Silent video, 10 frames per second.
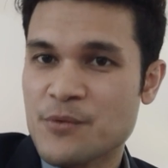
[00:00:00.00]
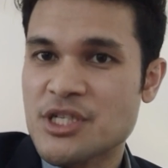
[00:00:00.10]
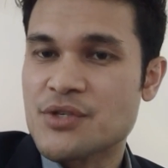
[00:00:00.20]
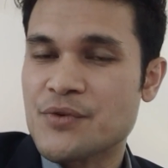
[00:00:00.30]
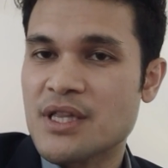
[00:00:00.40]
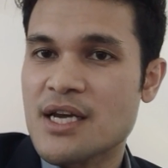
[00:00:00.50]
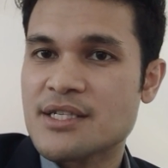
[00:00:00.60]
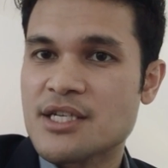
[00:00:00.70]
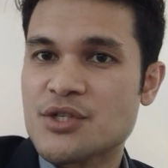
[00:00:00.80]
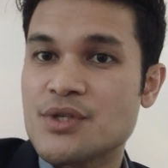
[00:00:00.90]
which is
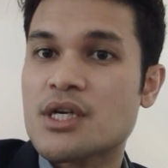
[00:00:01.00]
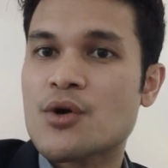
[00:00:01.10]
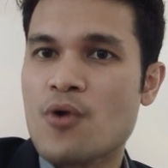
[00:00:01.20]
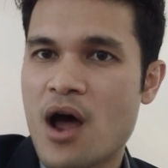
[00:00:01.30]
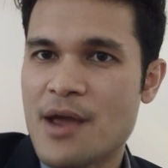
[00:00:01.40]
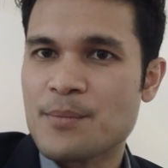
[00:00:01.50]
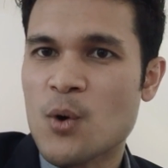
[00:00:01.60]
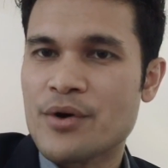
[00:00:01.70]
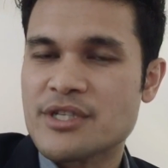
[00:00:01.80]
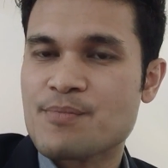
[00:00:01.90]
related to the crime
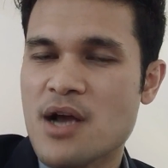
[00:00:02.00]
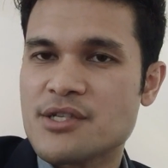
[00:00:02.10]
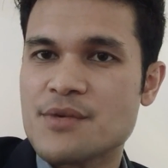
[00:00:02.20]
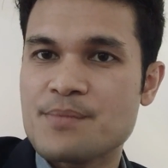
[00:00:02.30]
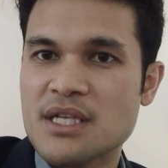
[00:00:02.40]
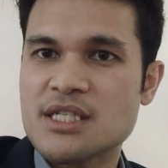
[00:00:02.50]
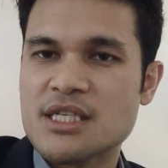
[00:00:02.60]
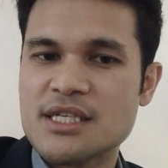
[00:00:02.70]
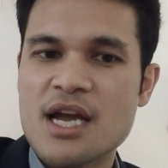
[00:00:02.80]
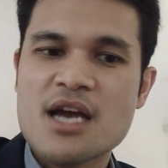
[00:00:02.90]
or
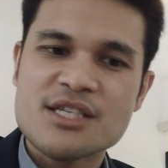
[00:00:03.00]
responsibility,